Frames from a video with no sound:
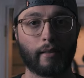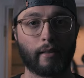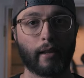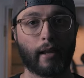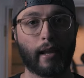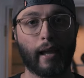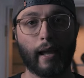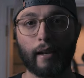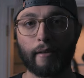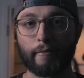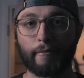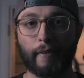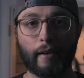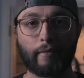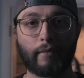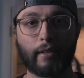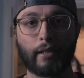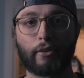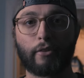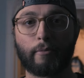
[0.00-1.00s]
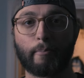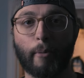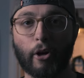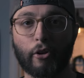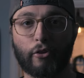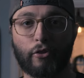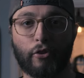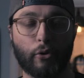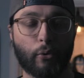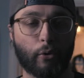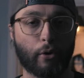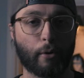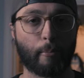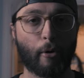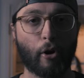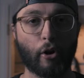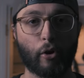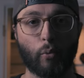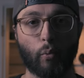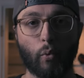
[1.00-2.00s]
The Canon 5D Mark II or the
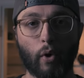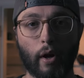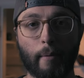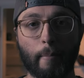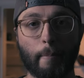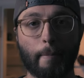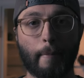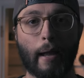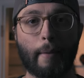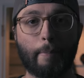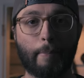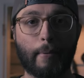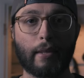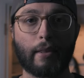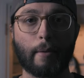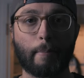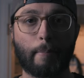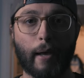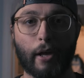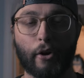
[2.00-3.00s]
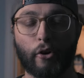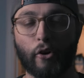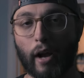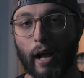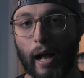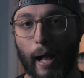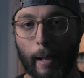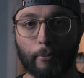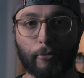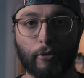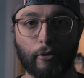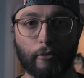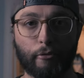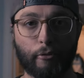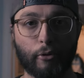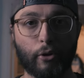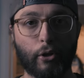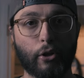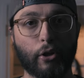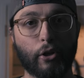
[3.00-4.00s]
Mark I might be the better option
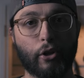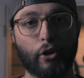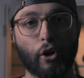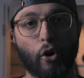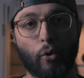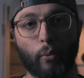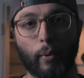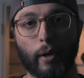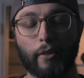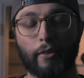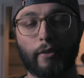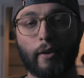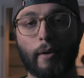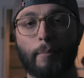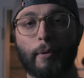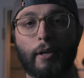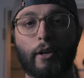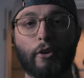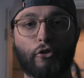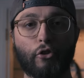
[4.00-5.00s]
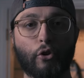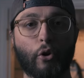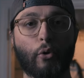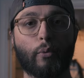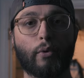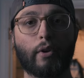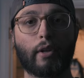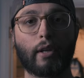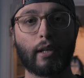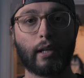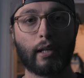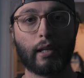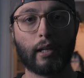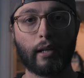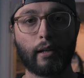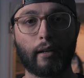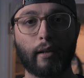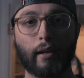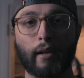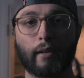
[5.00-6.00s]
for you to go with because you don't
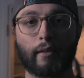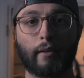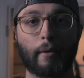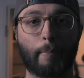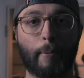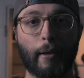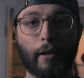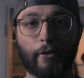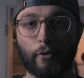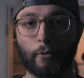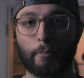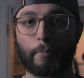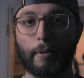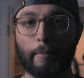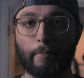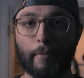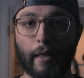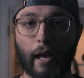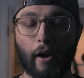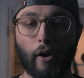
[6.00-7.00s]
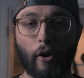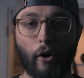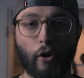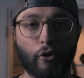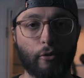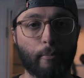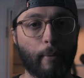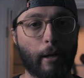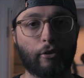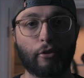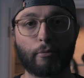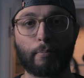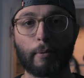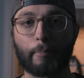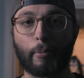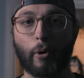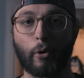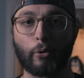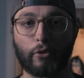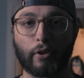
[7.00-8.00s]
need to pixel peep that hard. You might just be
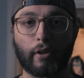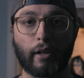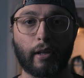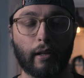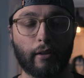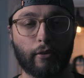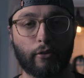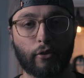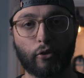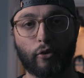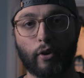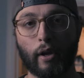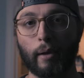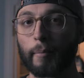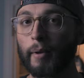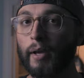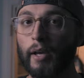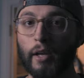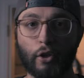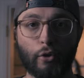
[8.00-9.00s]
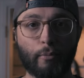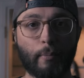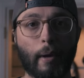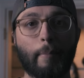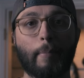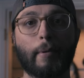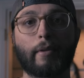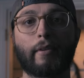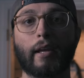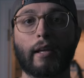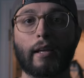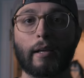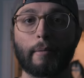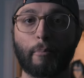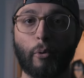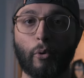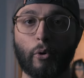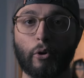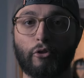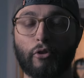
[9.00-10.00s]
posting to Instagram. You might be taking
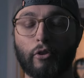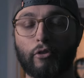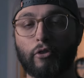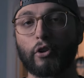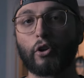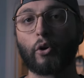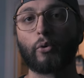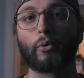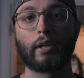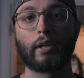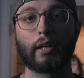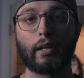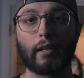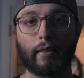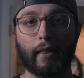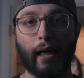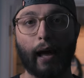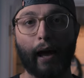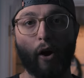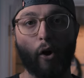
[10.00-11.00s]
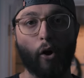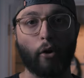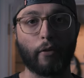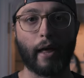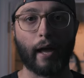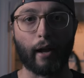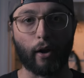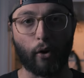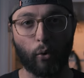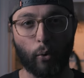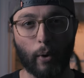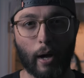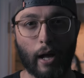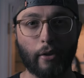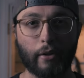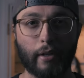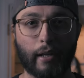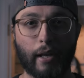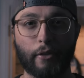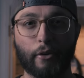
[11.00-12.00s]
portraits. You need that all that
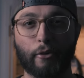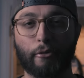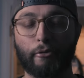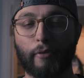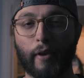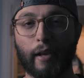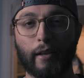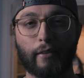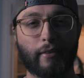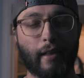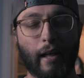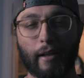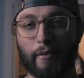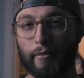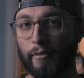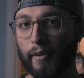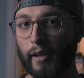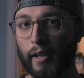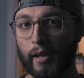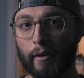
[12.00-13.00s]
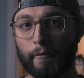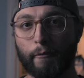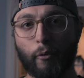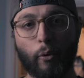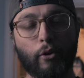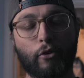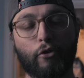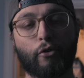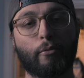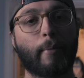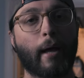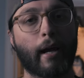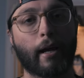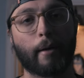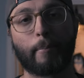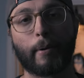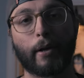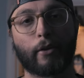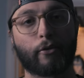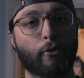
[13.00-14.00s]
quality on their face, that 42
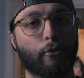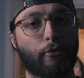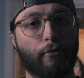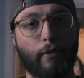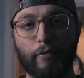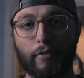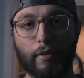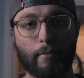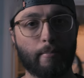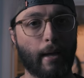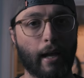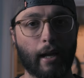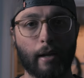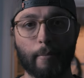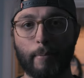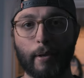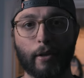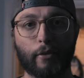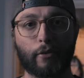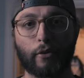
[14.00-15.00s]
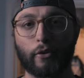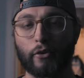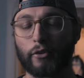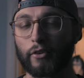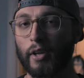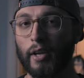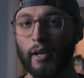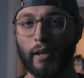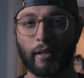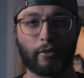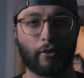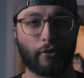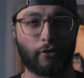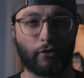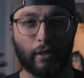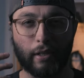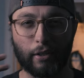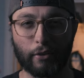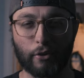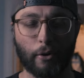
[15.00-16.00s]
megapixels, 50 megapixels,
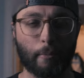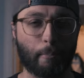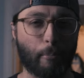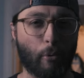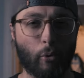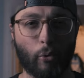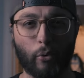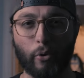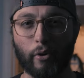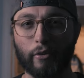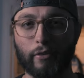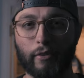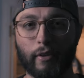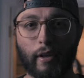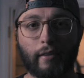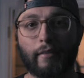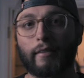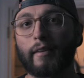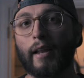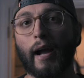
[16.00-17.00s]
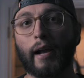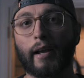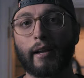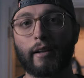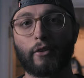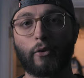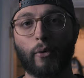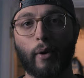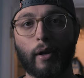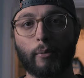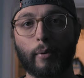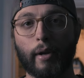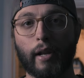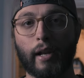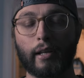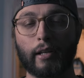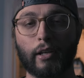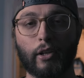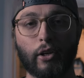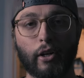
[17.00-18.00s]
just seeing their pores, it's not gonna do anyone
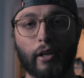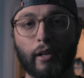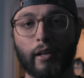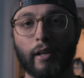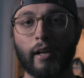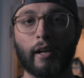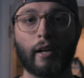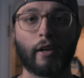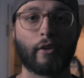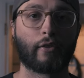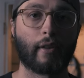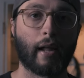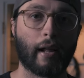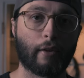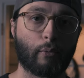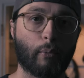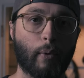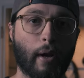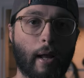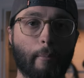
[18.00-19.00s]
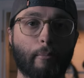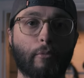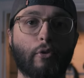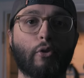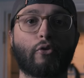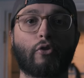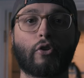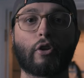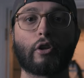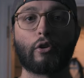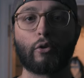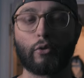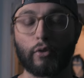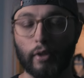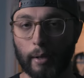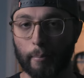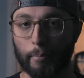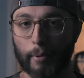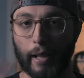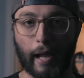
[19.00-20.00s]
any good. So that's when I'm usually
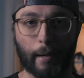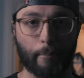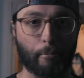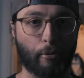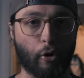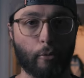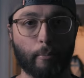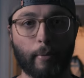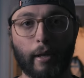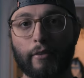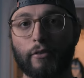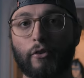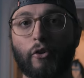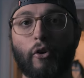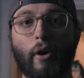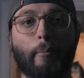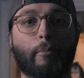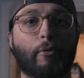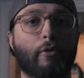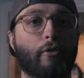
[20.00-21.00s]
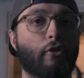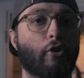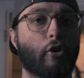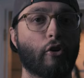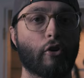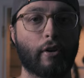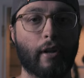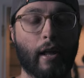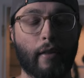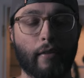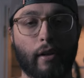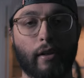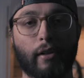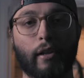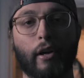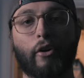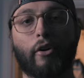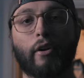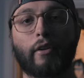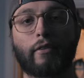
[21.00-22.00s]
using a black chromist, or I'm turning down the
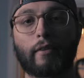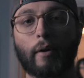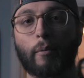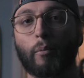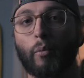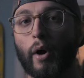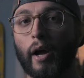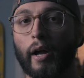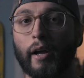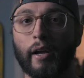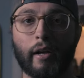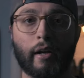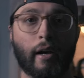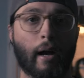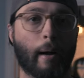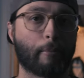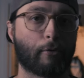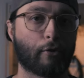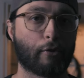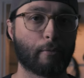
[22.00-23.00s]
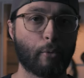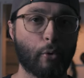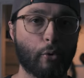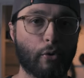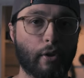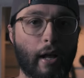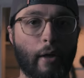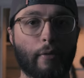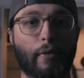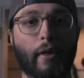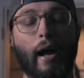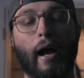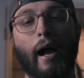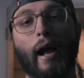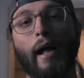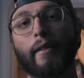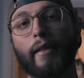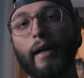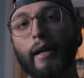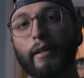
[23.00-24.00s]
clarity somewhat. I'm smoothing out the
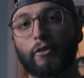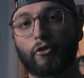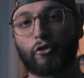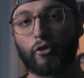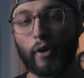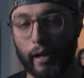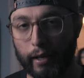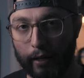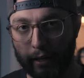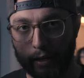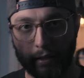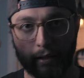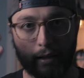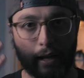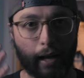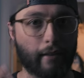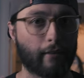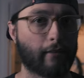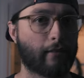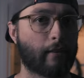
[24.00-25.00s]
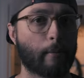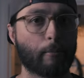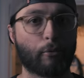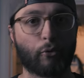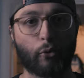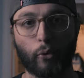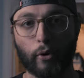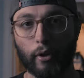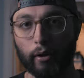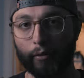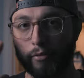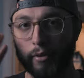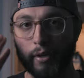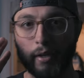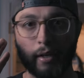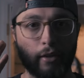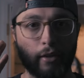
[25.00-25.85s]
highlights, trying to get some sort of